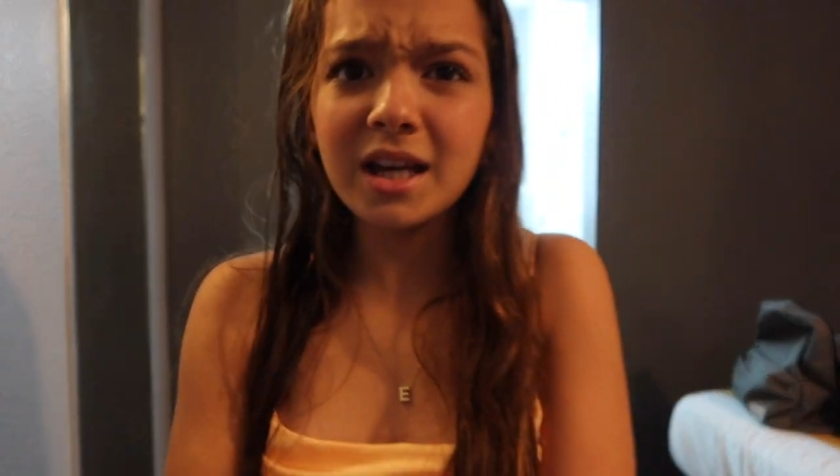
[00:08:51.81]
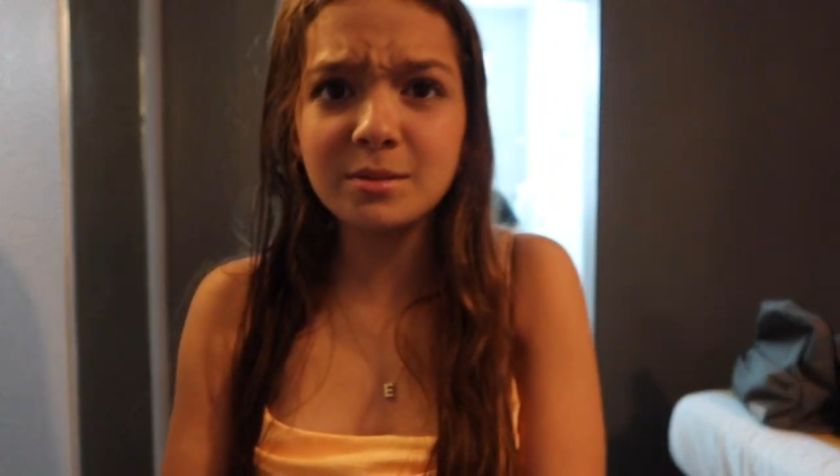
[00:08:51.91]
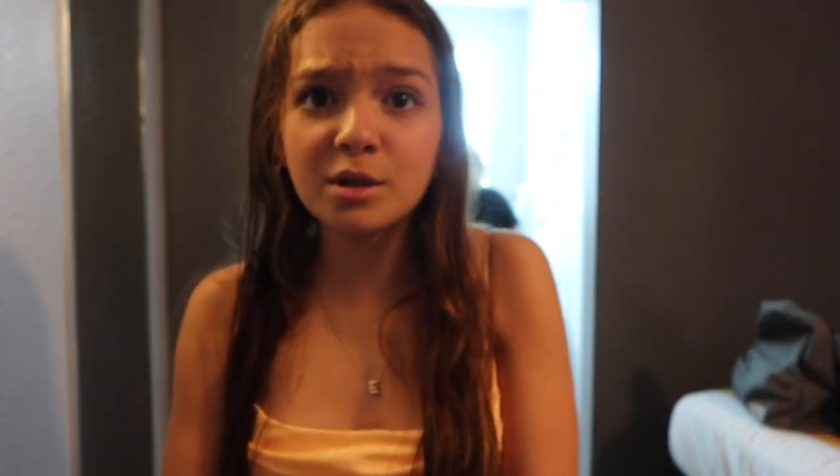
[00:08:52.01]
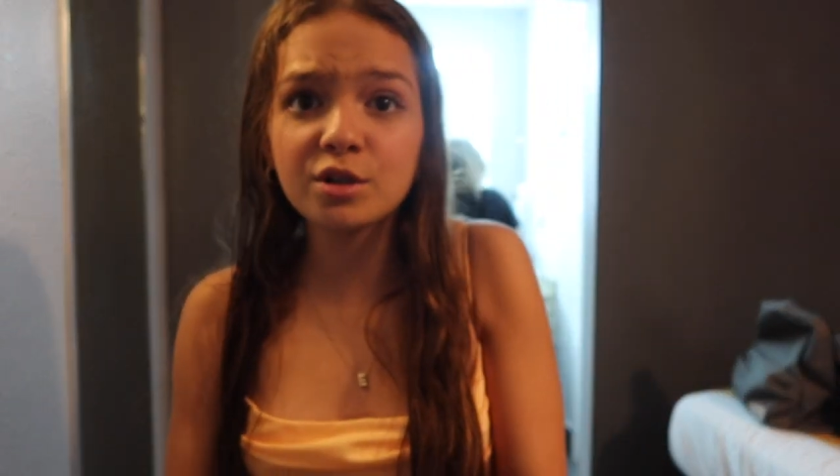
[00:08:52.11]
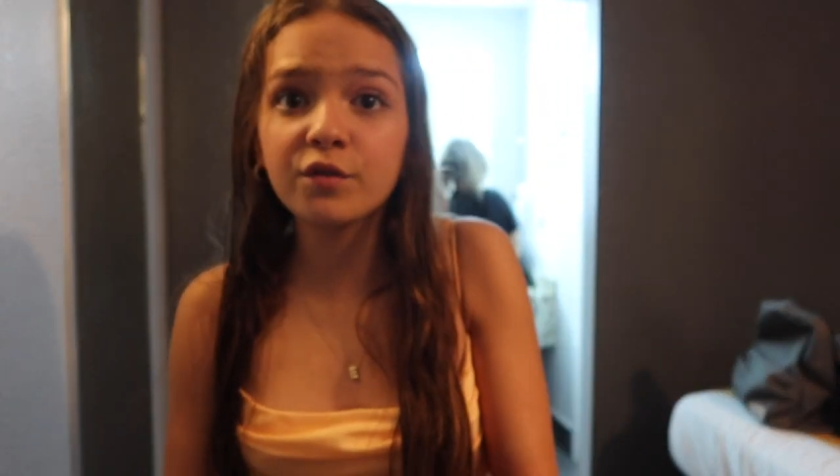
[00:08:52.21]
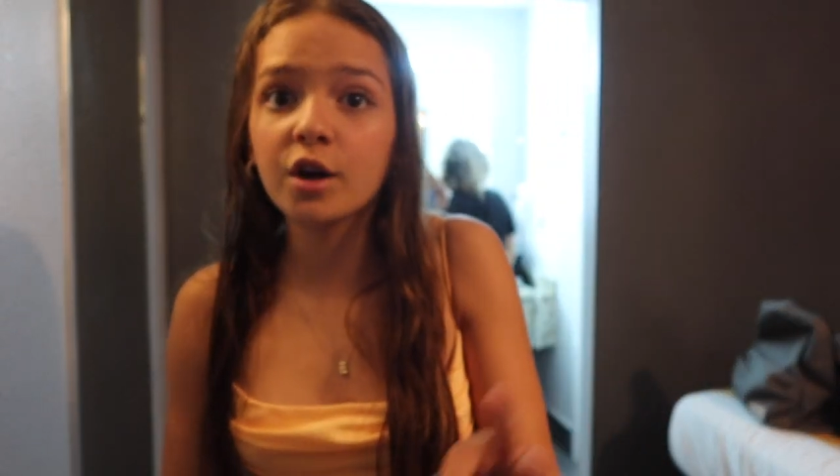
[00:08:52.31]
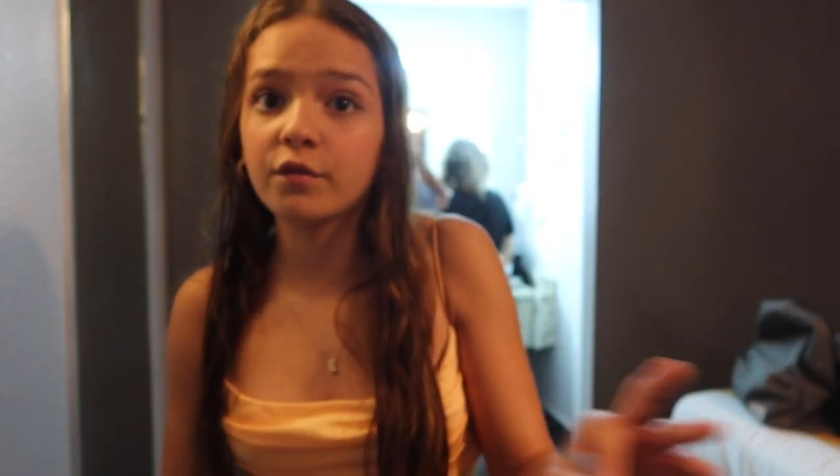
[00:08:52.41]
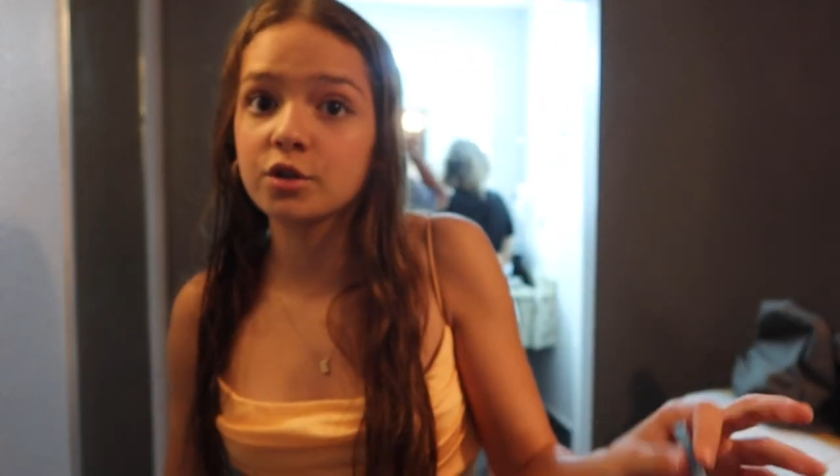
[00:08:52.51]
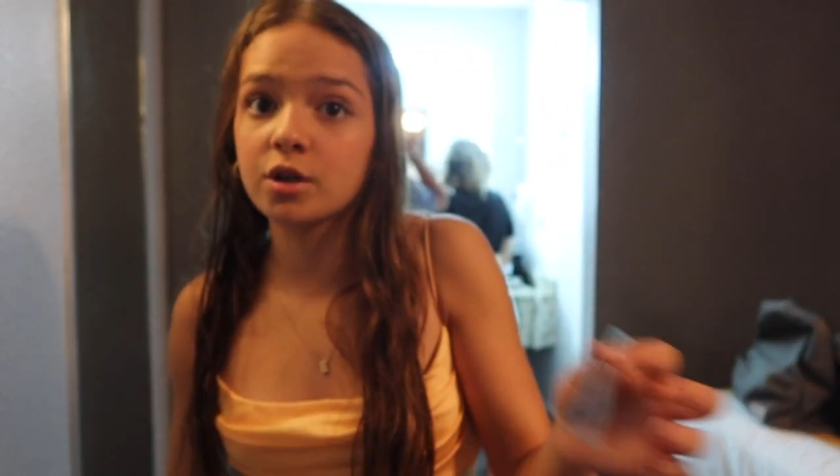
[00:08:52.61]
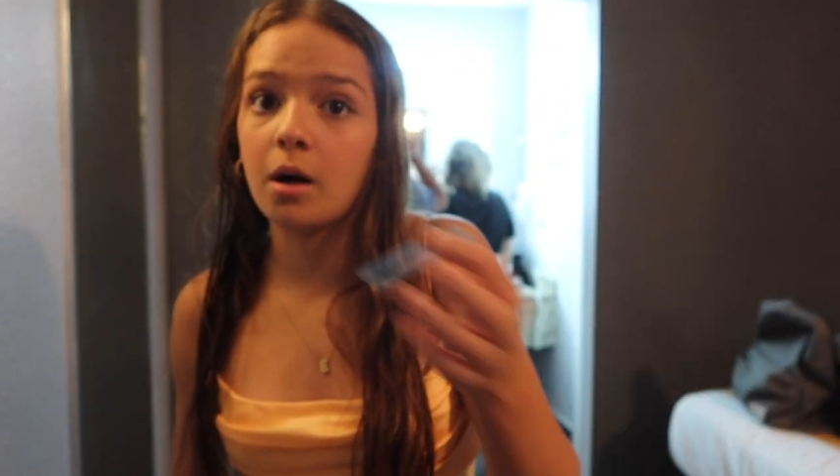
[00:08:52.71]
especially for
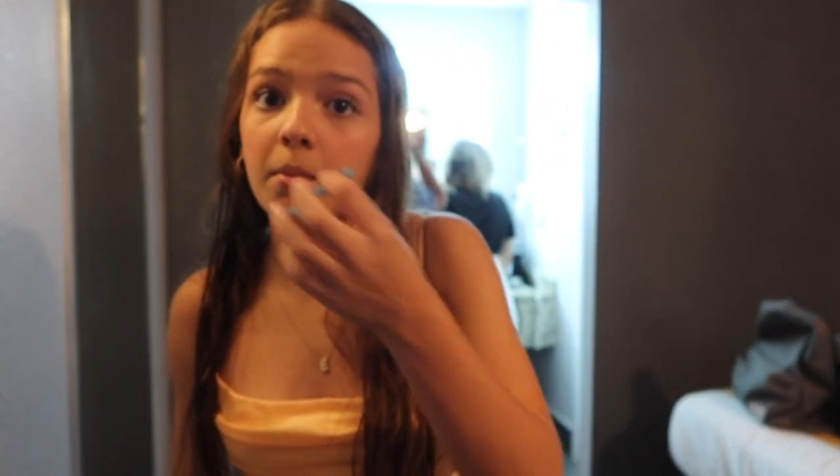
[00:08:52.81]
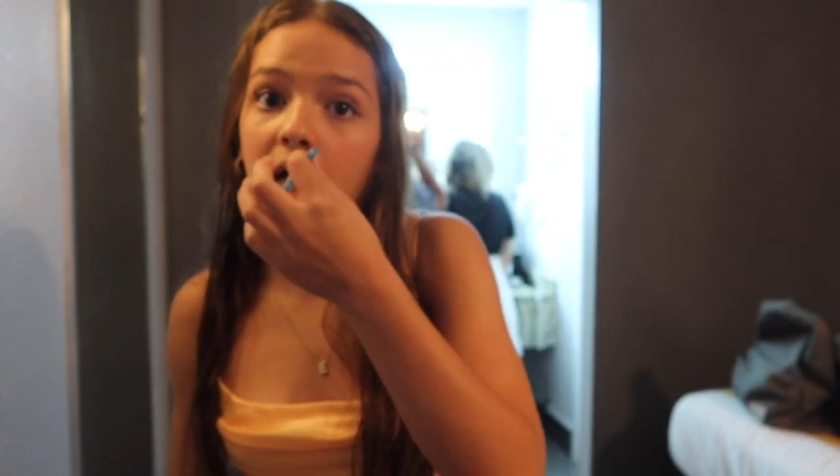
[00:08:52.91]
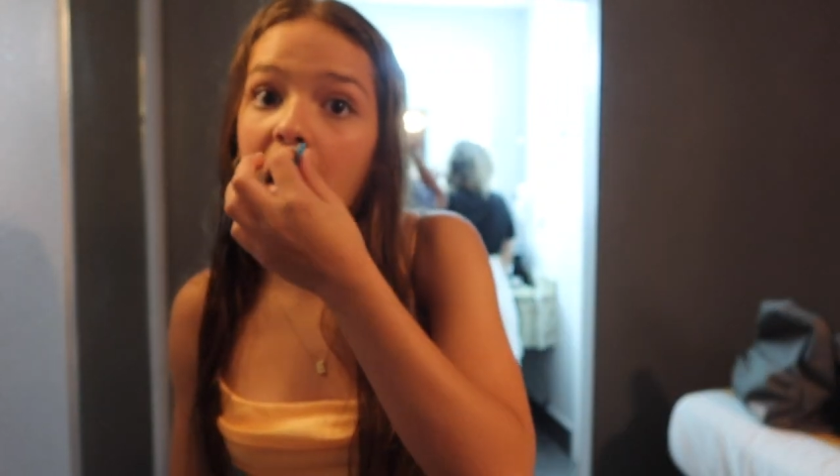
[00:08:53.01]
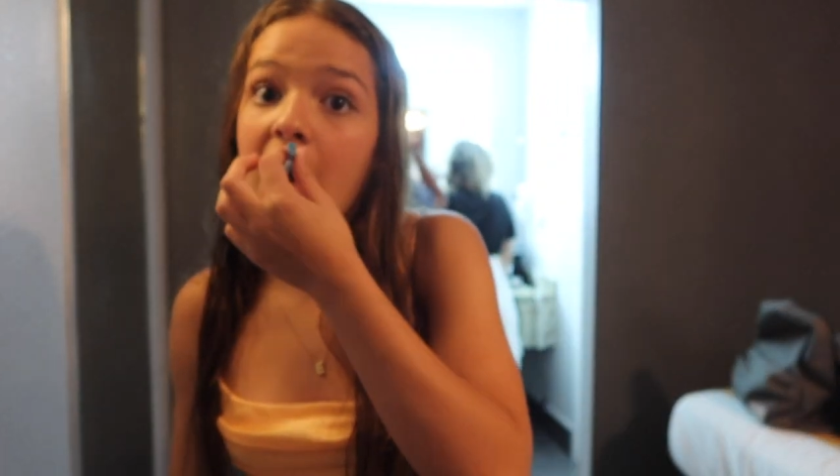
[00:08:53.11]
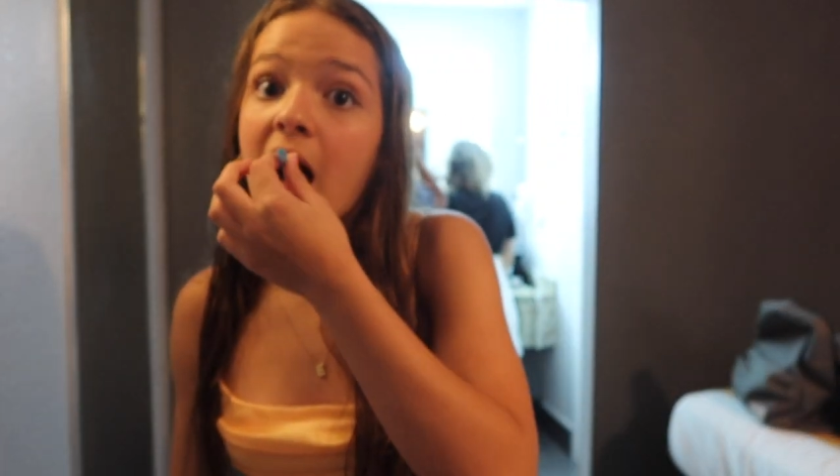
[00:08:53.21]
our first comp.